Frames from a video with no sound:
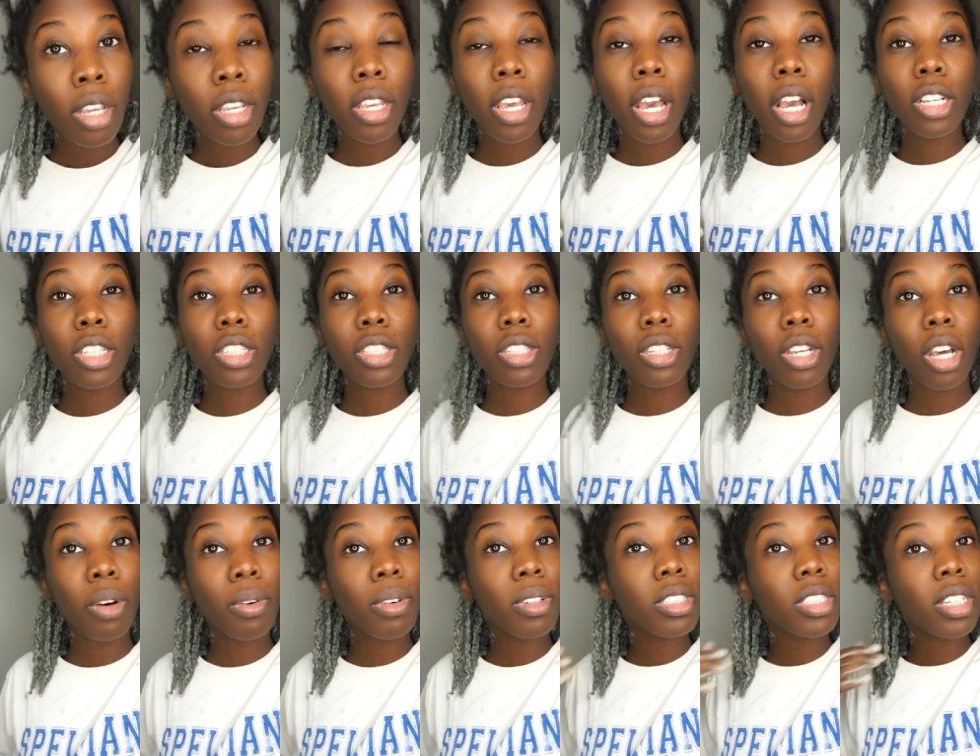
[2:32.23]
Y'all should
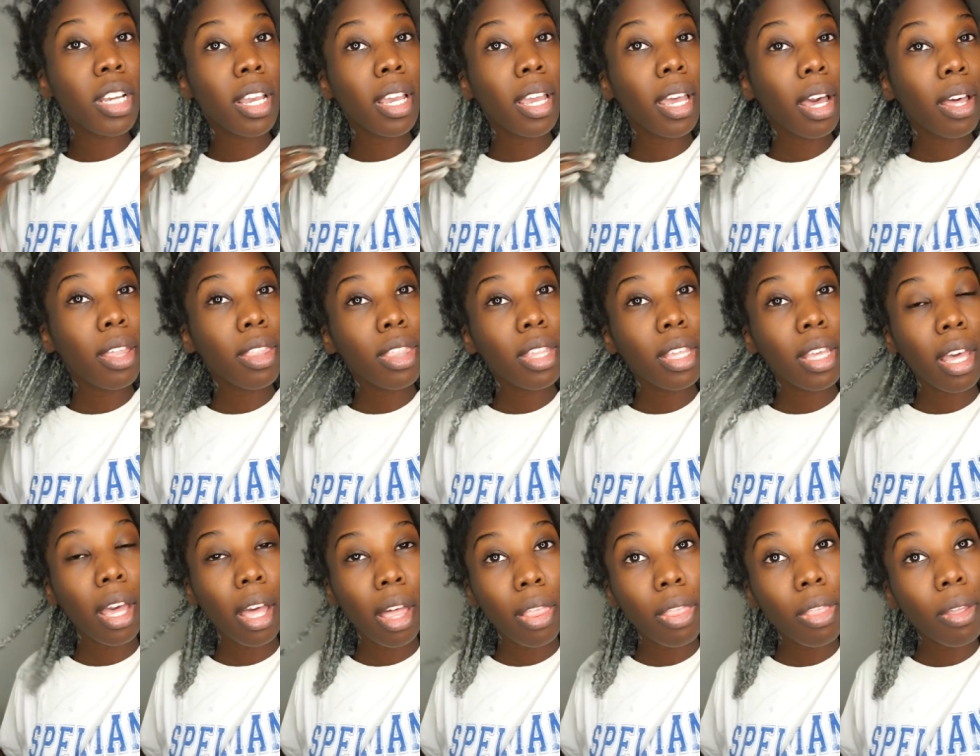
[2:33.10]
go and check out
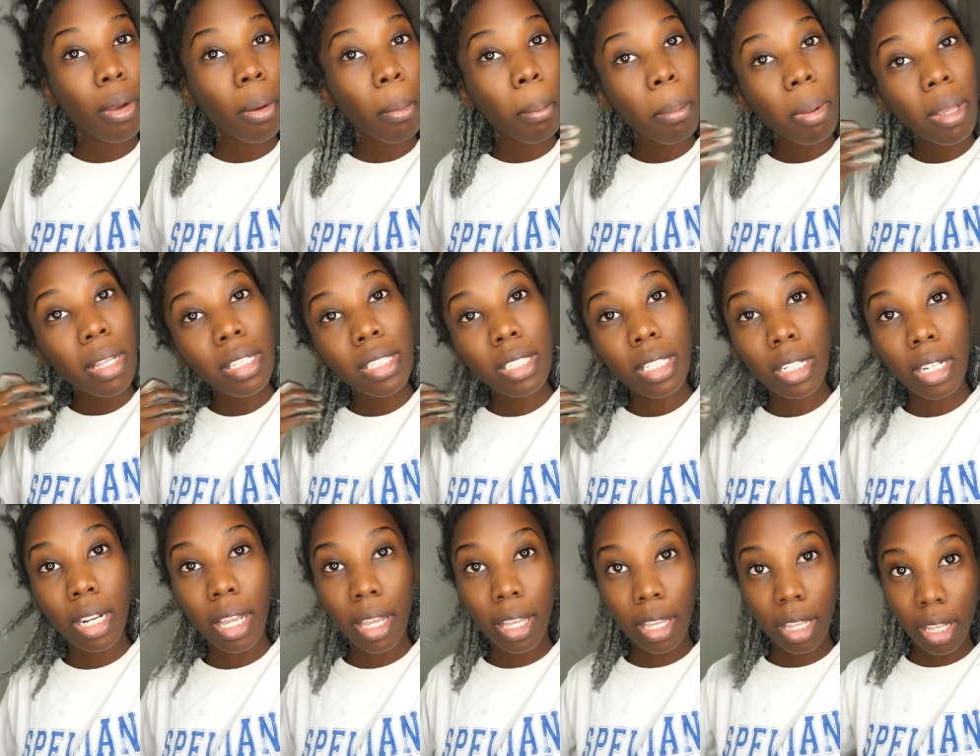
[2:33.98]
the other
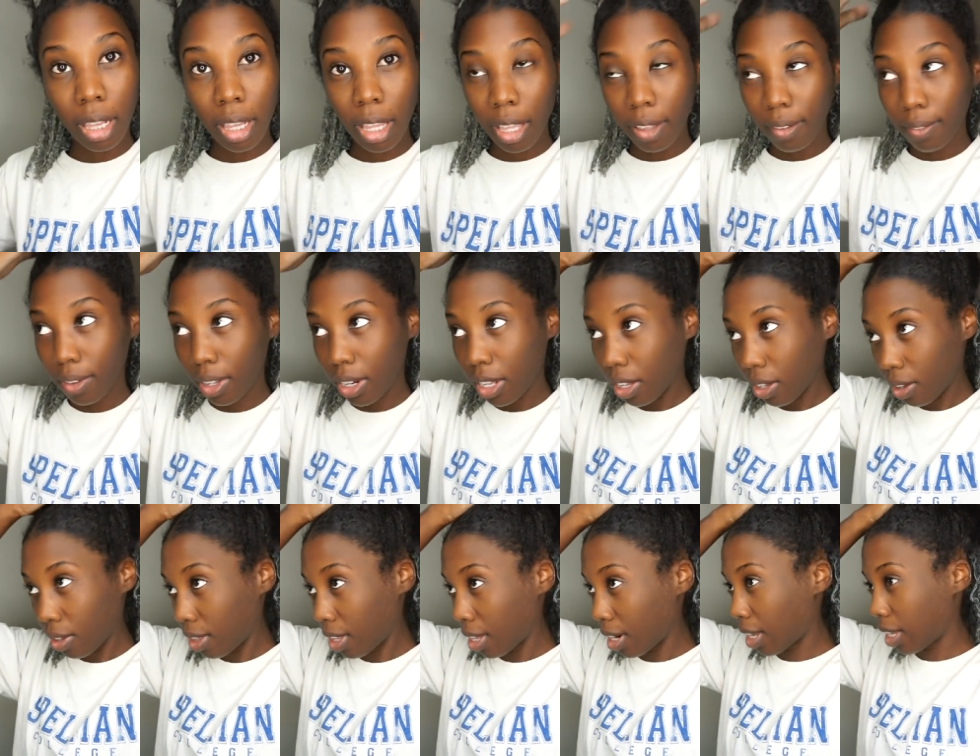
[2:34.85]
bentonite clay
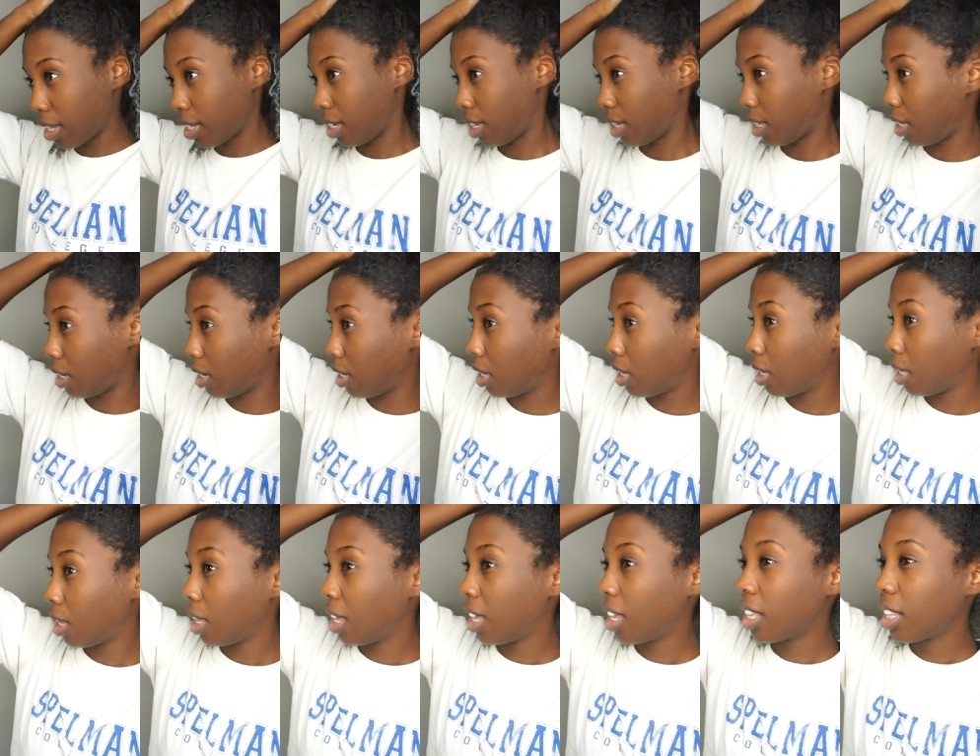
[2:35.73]
video that I did
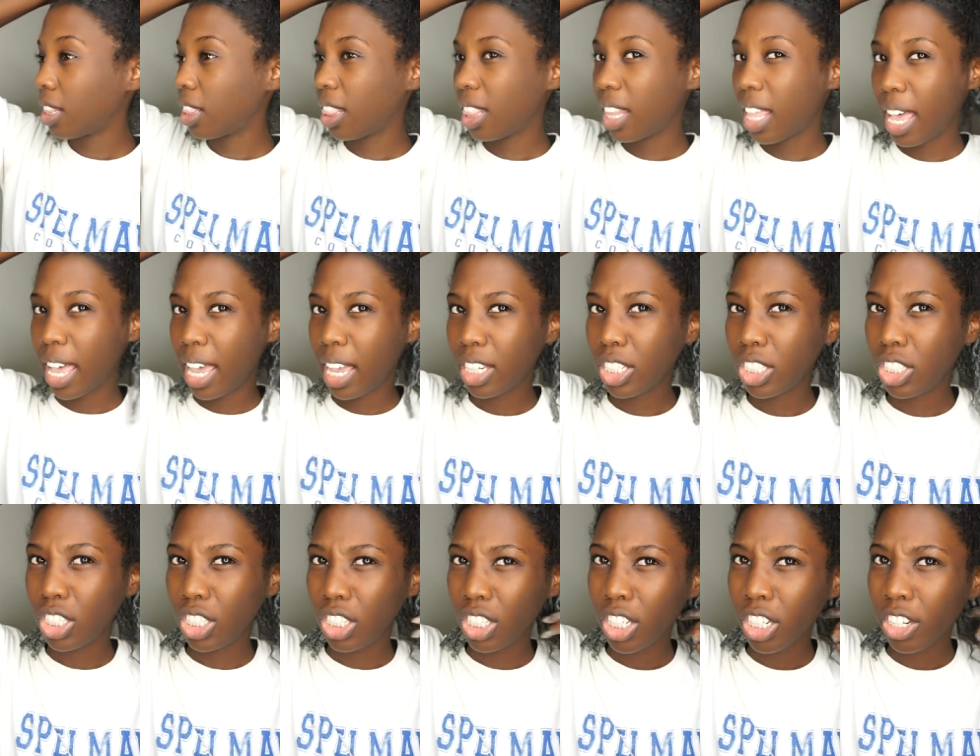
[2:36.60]

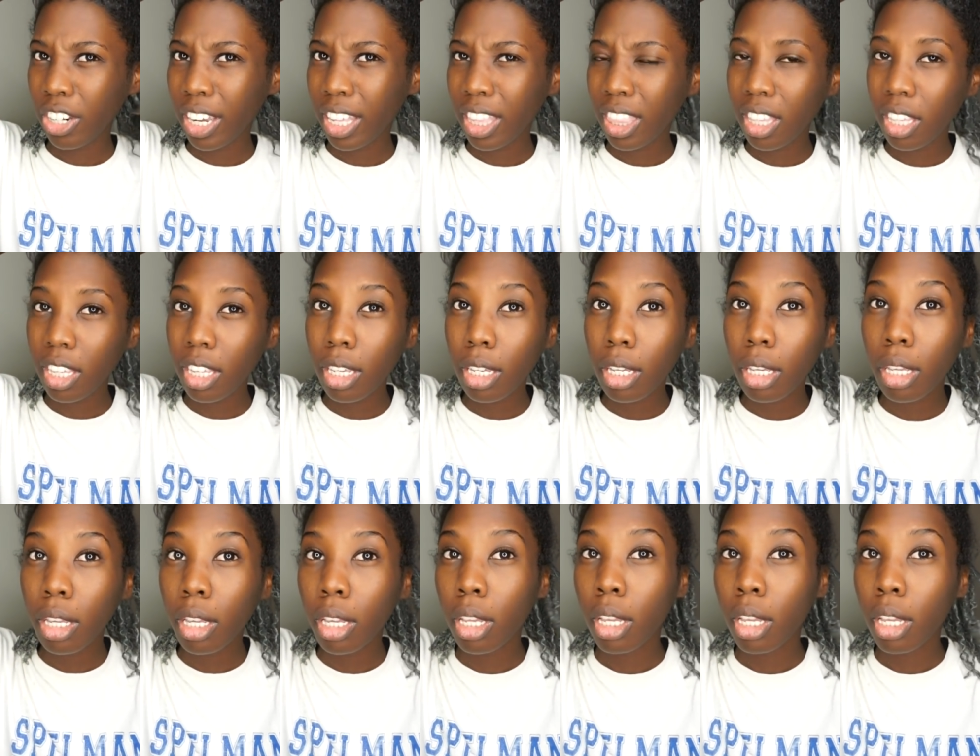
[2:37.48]
last year, I think.